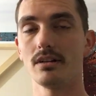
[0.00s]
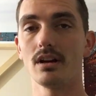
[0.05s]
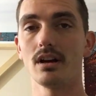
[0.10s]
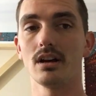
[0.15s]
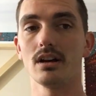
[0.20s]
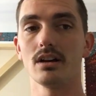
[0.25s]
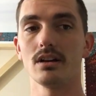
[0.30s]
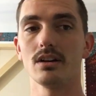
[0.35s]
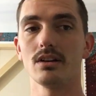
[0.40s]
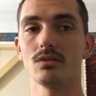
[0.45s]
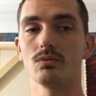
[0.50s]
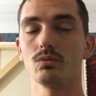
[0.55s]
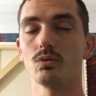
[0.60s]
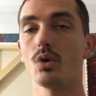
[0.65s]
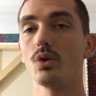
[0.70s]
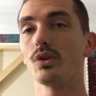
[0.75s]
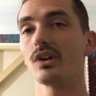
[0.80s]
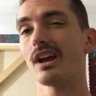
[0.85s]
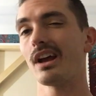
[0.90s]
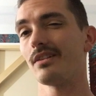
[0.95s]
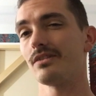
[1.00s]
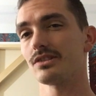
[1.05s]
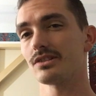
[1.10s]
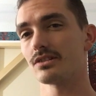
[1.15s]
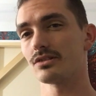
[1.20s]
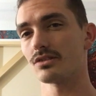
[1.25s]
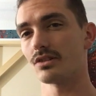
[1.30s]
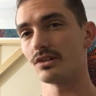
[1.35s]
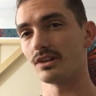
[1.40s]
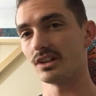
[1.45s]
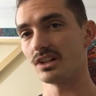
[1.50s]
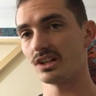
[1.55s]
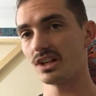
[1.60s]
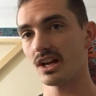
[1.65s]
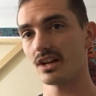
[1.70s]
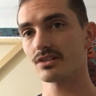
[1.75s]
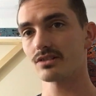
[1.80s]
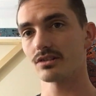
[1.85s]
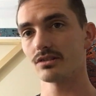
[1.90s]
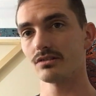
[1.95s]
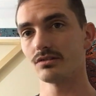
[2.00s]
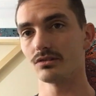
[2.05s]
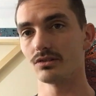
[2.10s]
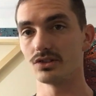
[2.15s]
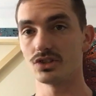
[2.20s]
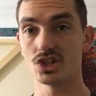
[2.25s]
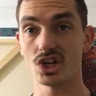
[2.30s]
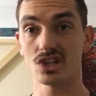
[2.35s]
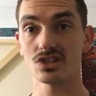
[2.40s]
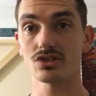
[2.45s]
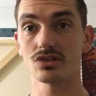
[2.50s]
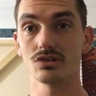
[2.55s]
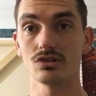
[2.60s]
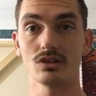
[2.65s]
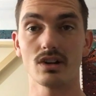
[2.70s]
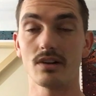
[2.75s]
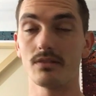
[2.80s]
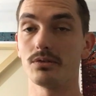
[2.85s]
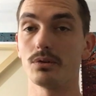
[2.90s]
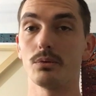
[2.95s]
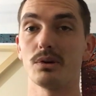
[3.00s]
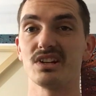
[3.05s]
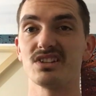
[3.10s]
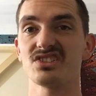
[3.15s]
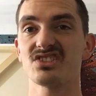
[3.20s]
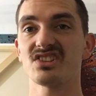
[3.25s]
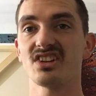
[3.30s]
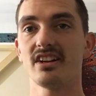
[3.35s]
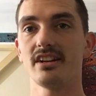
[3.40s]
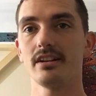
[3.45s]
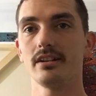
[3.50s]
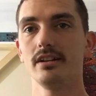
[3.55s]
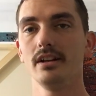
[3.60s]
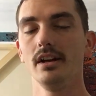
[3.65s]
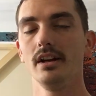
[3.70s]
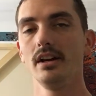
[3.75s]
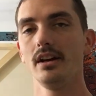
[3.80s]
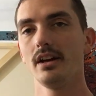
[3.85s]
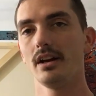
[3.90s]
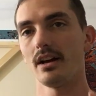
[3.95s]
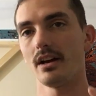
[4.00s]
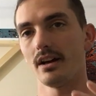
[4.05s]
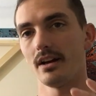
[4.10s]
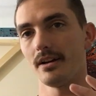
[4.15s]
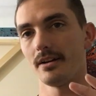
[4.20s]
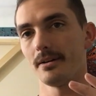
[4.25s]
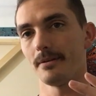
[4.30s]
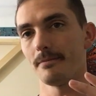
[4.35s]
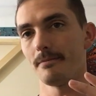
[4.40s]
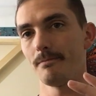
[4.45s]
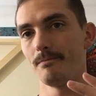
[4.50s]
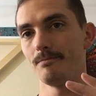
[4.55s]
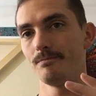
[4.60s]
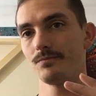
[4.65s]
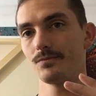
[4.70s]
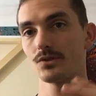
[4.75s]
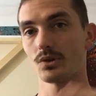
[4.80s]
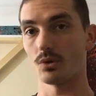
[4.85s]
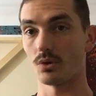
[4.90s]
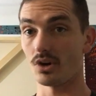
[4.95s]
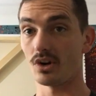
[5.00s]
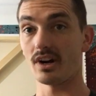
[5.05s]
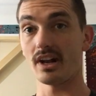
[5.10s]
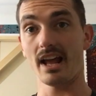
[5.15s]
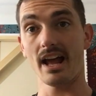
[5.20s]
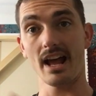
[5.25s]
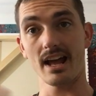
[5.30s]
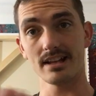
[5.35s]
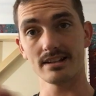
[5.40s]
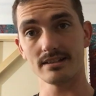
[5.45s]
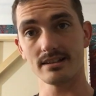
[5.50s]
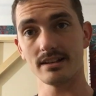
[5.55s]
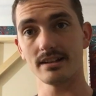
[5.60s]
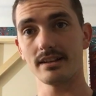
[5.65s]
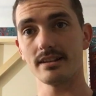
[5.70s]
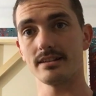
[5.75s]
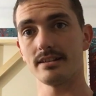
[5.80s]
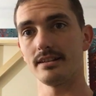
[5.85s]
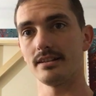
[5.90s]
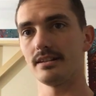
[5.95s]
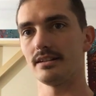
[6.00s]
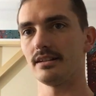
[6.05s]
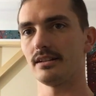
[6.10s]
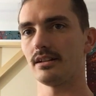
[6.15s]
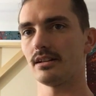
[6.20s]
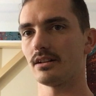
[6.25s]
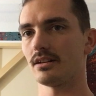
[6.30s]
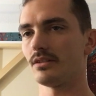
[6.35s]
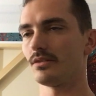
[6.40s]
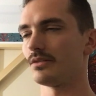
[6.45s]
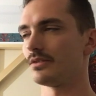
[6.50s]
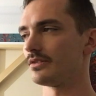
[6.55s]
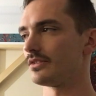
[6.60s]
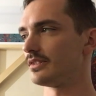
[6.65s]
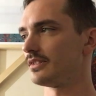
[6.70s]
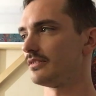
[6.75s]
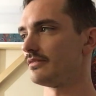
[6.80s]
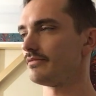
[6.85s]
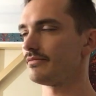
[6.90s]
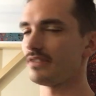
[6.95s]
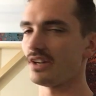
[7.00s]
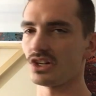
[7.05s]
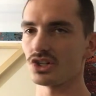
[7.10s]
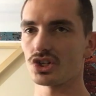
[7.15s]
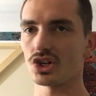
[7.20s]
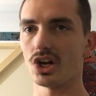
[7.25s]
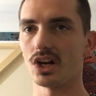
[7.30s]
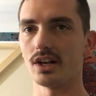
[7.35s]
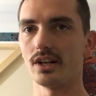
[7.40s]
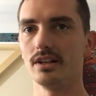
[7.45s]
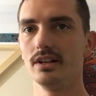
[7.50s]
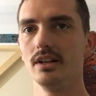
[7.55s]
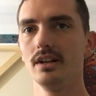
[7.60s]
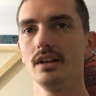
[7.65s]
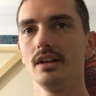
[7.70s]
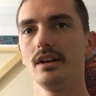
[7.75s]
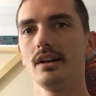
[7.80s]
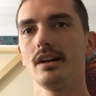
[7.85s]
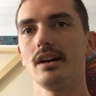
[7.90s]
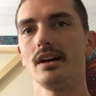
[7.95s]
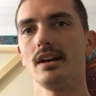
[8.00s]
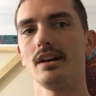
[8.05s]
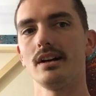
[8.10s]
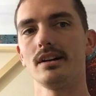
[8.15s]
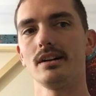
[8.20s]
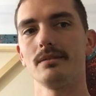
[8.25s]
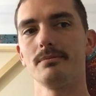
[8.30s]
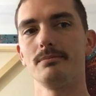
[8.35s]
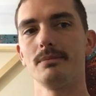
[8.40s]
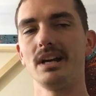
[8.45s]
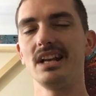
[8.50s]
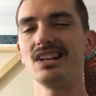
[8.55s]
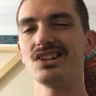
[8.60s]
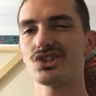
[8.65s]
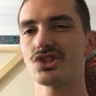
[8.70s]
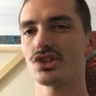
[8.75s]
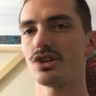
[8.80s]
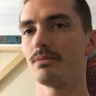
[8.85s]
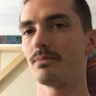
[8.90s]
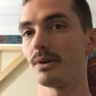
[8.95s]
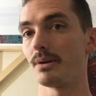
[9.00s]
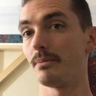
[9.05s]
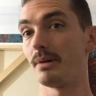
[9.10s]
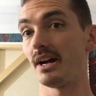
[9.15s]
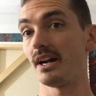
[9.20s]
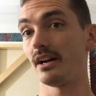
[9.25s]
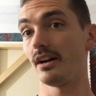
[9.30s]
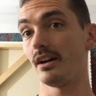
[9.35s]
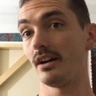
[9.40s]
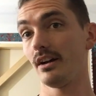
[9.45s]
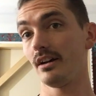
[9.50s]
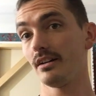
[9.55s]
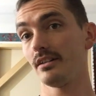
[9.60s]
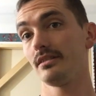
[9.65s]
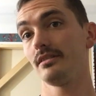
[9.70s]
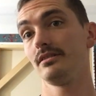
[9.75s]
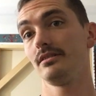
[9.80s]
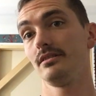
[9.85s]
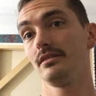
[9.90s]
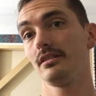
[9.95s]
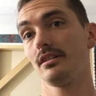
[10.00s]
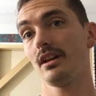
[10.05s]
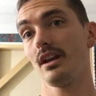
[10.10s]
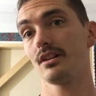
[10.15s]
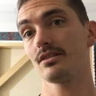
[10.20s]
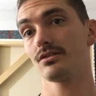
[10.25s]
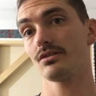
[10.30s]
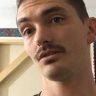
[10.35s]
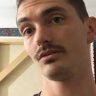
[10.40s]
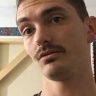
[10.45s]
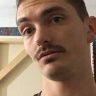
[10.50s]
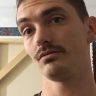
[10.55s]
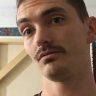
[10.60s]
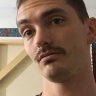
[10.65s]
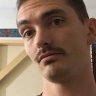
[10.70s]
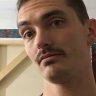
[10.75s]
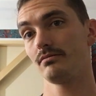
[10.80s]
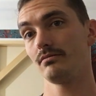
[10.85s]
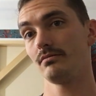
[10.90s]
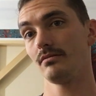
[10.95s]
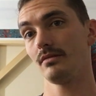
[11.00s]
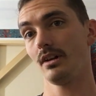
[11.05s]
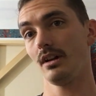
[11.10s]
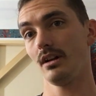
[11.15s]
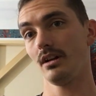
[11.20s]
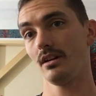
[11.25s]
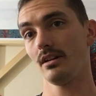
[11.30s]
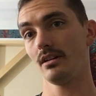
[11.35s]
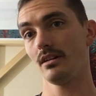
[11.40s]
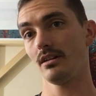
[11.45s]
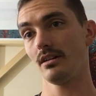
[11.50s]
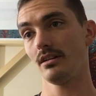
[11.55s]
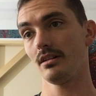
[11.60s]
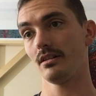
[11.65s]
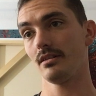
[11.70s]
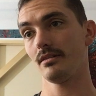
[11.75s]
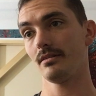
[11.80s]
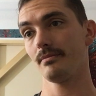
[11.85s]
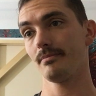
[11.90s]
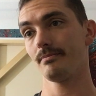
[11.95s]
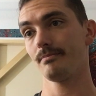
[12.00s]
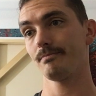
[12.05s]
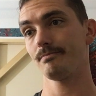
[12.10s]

uh, rolled canvas that's already gessoed or gessoed, however you want to say it. Um, so it already has like the, you know, the finish on it. Um, it is cheaper to buy ungessoed, um,